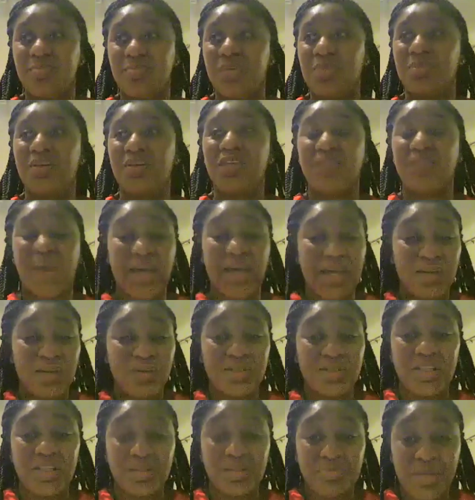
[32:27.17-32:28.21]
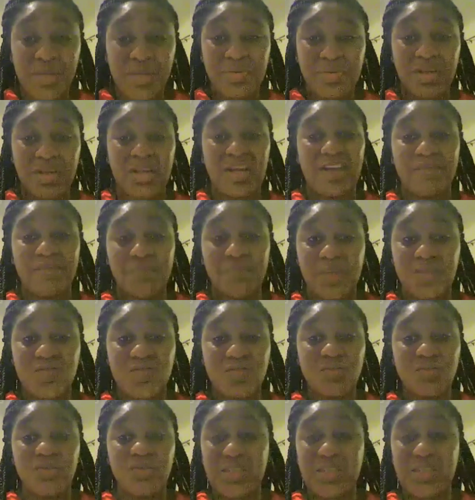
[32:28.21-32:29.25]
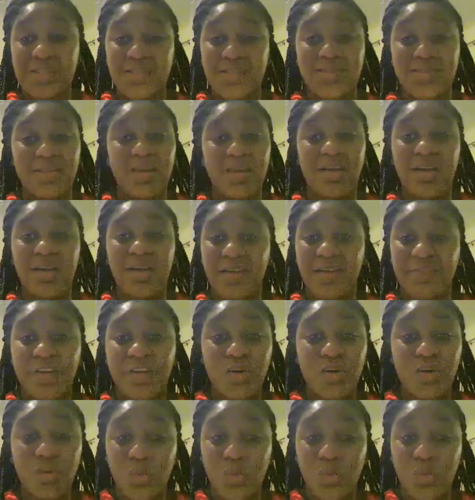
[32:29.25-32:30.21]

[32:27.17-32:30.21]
if I don't tell people that I've been through this, they'll never know.